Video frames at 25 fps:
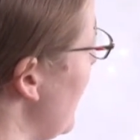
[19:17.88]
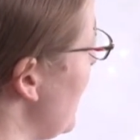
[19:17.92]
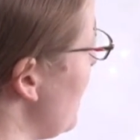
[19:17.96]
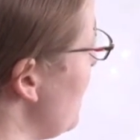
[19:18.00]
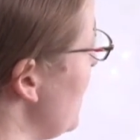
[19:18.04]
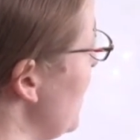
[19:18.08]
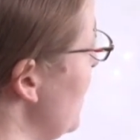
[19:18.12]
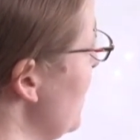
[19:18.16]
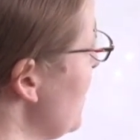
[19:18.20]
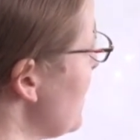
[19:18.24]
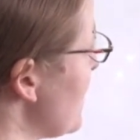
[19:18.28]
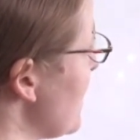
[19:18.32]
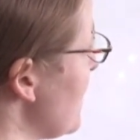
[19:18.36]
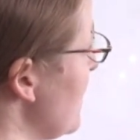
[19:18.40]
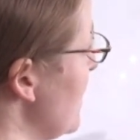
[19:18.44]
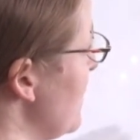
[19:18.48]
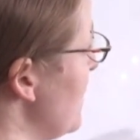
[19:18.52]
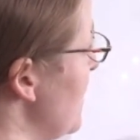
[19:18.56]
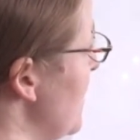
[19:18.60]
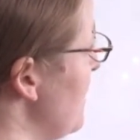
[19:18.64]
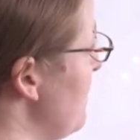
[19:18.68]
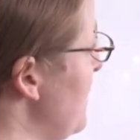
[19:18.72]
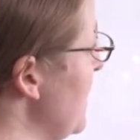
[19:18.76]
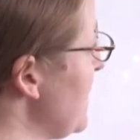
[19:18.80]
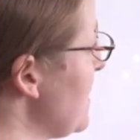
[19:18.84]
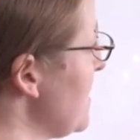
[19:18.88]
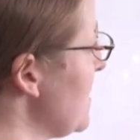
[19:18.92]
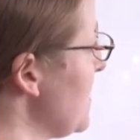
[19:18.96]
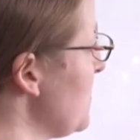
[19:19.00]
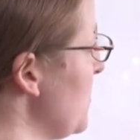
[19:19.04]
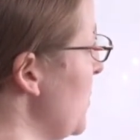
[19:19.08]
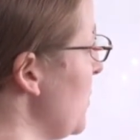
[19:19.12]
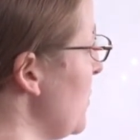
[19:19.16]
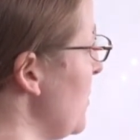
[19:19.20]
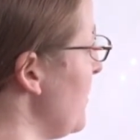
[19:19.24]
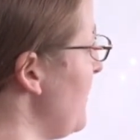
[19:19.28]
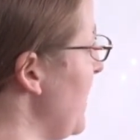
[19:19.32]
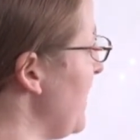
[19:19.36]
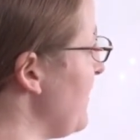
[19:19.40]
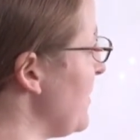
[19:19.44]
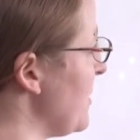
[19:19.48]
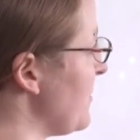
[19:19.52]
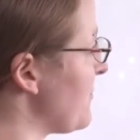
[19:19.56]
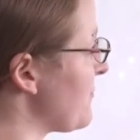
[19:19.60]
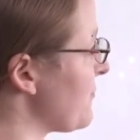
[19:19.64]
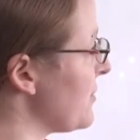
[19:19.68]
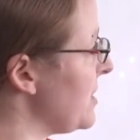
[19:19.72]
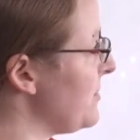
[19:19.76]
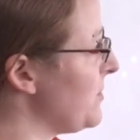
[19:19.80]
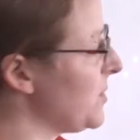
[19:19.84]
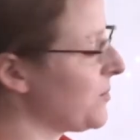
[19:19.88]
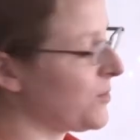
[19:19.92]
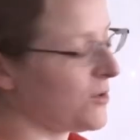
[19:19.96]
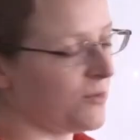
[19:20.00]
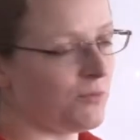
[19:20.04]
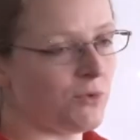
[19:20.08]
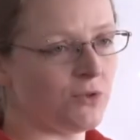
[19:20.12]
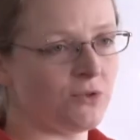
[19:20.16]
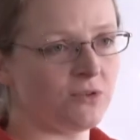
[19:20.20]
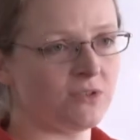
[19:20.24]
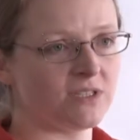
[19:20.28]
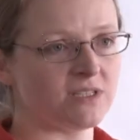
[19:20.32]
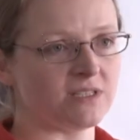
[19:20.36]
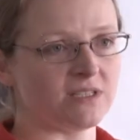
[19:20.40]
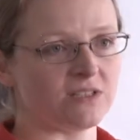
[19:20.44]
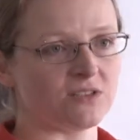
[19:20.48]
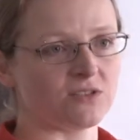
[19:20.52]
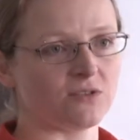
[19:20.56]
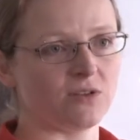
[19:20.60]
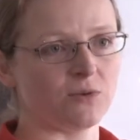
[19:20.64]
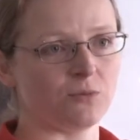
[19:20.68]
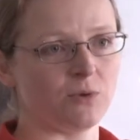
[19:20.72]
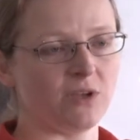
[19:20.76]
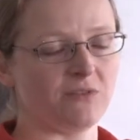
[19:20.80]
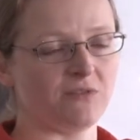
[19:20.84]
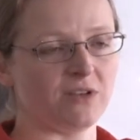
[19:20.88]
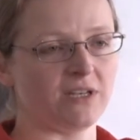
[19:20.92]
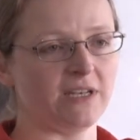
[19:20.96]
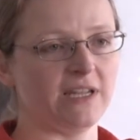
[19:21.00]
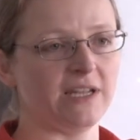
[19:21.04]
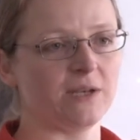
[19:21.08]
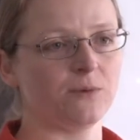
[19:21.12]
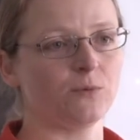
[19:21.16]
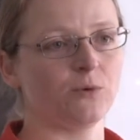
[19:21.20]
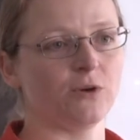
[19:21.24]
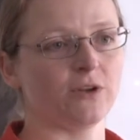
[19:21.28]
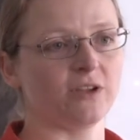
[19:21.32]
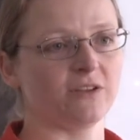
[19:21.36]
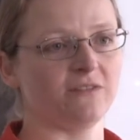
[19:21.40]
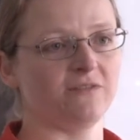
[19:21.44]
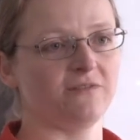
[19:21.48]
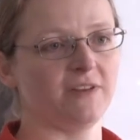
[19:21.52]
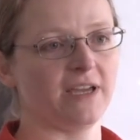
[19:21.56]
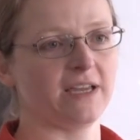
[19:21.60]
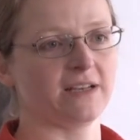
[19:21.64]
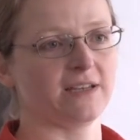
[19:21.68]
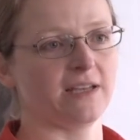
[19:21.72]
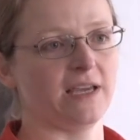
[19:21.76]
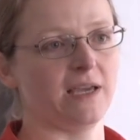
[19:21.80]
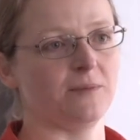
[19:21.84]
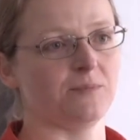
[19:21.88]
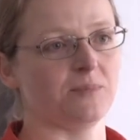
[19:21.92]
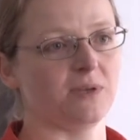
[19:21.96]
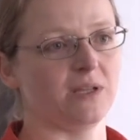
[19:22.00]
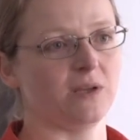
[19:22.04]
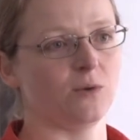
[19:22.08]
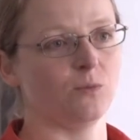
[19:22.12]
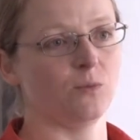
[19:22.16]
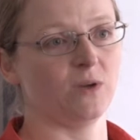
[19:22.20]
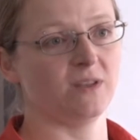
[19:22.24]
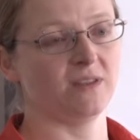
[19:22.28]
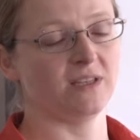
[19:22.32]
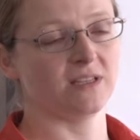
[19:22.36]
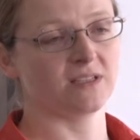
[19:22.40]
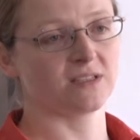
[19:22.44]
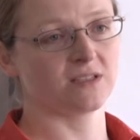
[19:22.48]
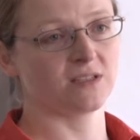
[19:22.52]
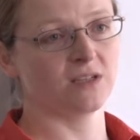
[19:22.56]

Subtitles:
And we're using the business model of having a freemium community so that we have a network effect happening where